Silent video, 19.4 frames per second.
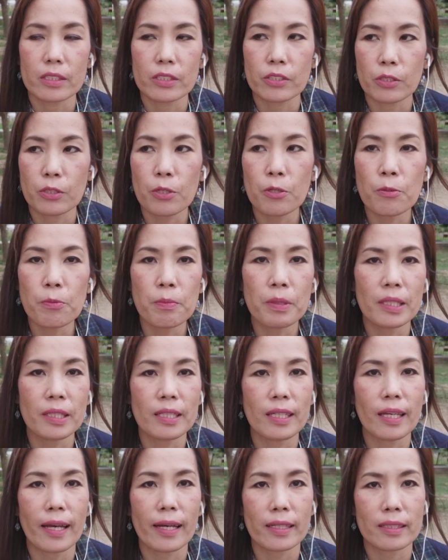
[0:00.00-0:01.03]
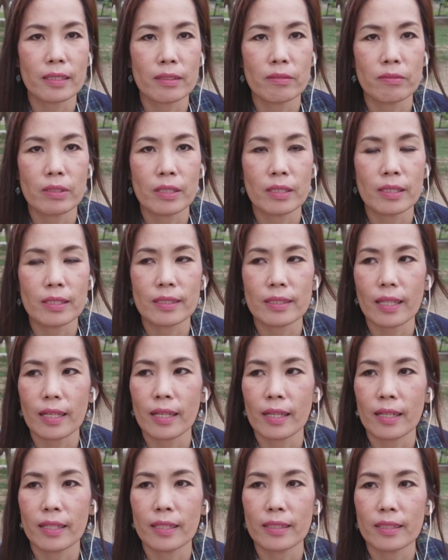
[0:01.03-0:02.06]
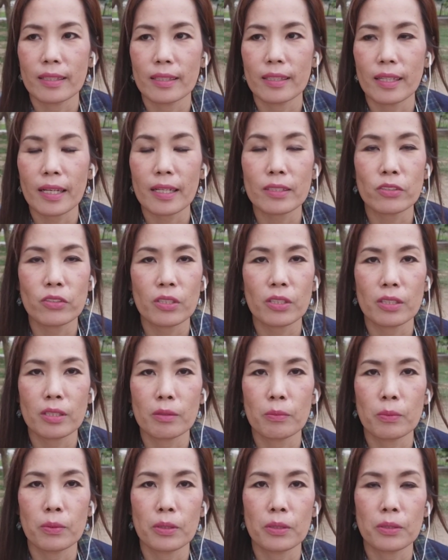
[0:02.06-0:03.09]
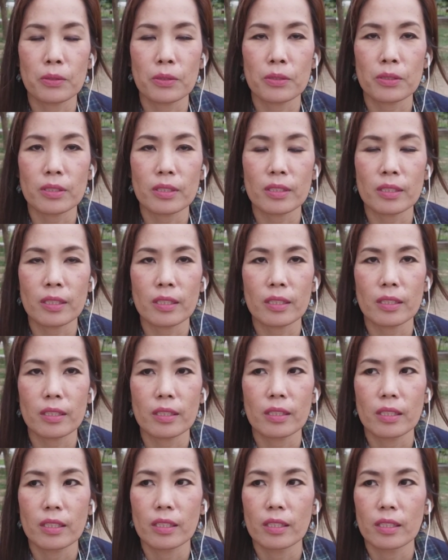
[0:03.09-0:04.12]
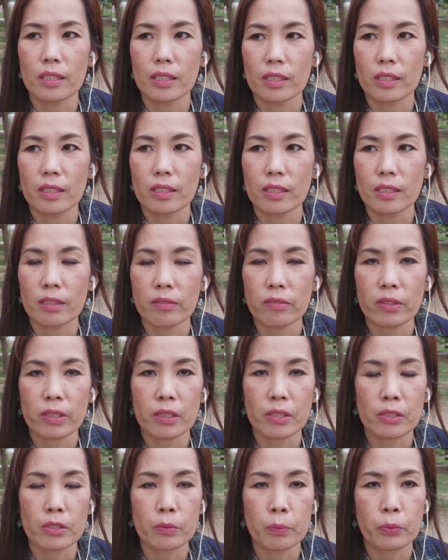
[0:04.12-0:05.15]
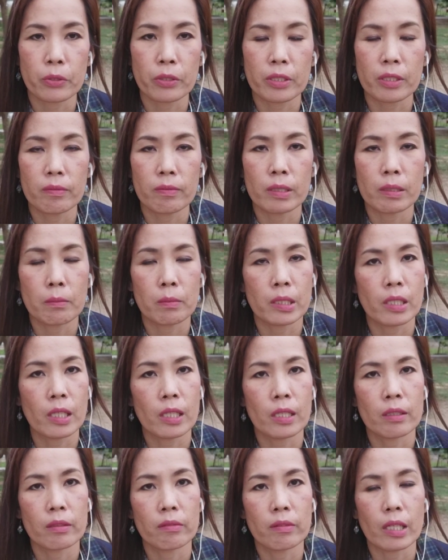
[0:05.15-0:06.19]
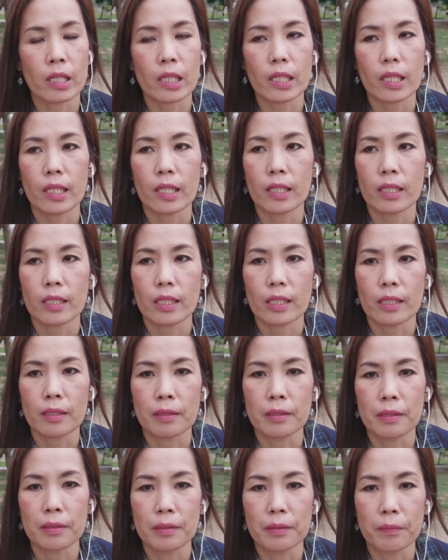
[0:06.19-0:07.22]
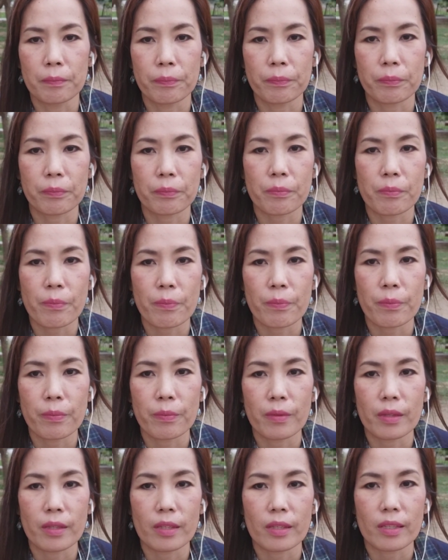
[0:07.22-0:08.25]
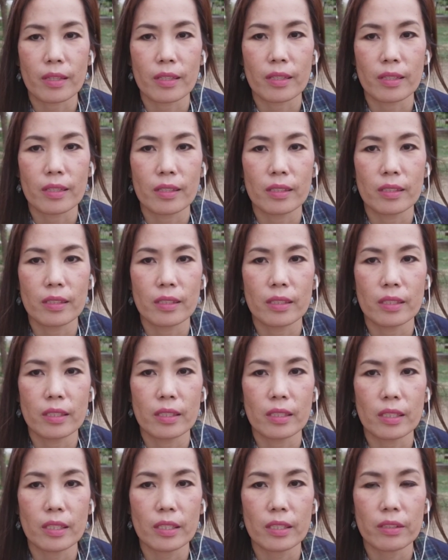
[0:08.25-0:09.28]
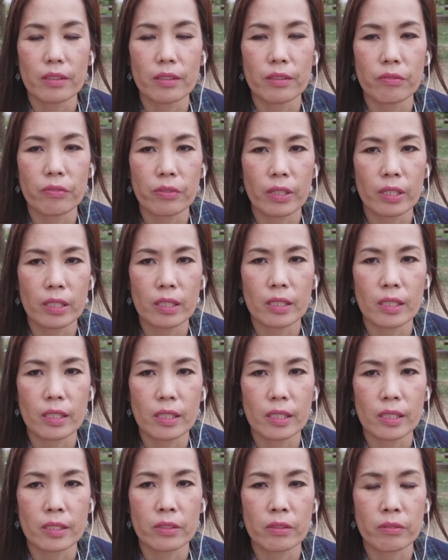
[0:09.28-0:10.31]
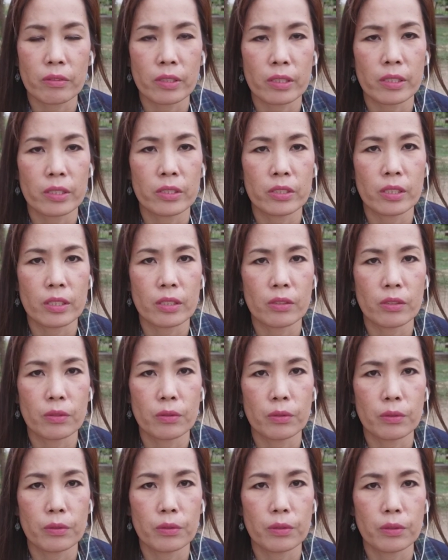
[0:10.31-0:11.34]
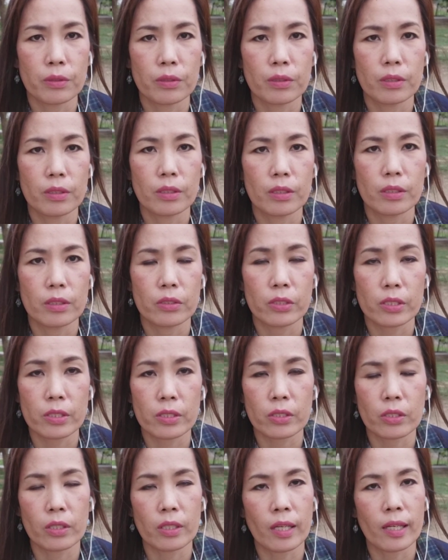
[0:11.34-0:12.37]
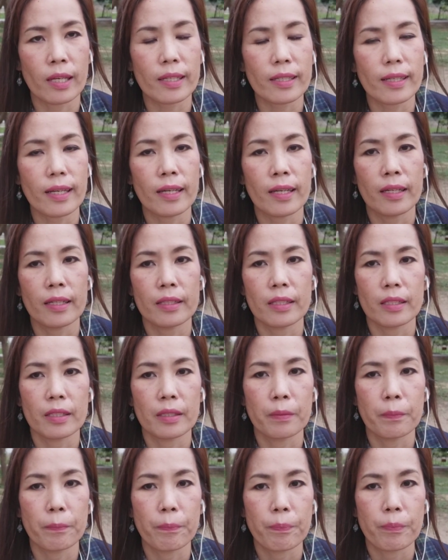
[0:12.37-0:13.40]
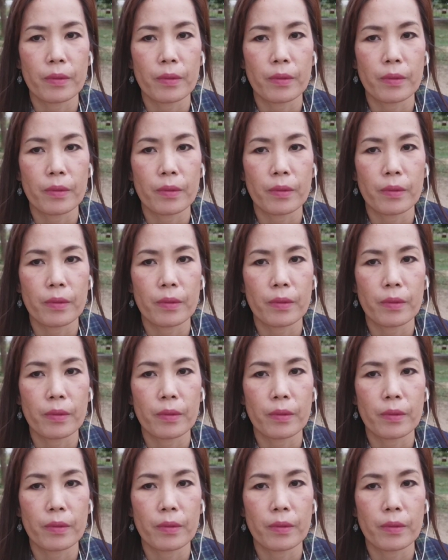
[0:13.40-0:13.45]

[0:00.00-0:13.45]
so many activists and XJWs that are very supportive and very loving and uh, it really is encouraging to just connect and um,